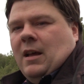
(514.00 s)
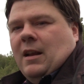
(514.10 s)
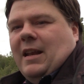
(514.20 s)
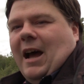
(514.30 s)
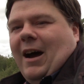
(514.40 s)

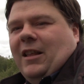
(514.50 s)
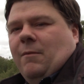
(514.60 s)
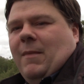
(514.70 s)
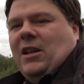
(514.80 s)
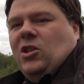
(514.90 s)
Now, as
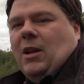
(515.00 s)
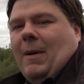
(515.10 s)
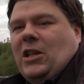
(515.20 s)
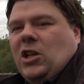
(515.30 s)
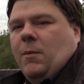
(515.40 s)
I mentioned, I'm
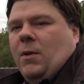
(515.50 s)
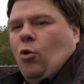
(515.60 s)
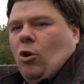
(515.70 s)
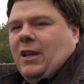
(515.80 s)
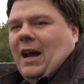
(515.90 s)
actually going to
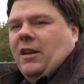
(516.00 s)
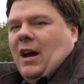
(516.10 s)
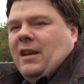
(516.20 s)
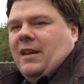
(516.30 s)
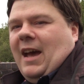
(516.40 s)
be walking that
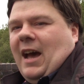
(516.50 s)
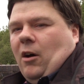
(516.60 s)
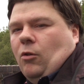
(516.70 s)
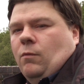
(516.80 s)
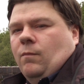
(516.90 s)
line
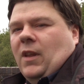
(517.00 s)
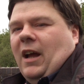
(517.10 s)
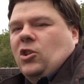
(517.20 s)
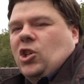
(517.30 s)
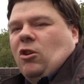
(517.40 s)
now
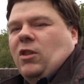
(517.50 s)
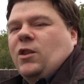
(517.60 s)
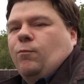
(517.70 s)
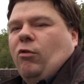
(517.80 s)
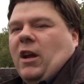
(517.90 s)
and show you
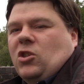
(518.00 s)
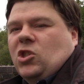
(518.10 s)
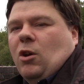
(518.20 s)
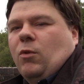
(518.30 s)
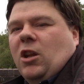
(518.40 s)
this bridge.
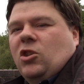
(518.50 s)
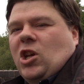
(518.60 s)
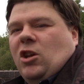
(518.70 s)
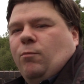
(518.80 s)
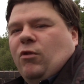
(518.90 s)
So we're going to
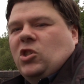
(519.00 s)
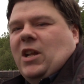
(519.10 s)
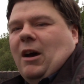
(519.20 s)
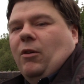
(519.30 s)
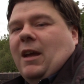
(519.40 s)
show you the bridge
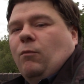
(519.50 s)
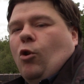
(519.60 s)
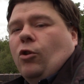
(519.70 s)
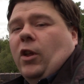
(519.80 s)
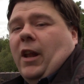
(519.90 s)
now and then
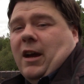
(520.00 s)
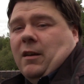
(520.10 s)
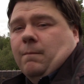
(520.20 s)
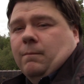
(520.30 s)
walk the line.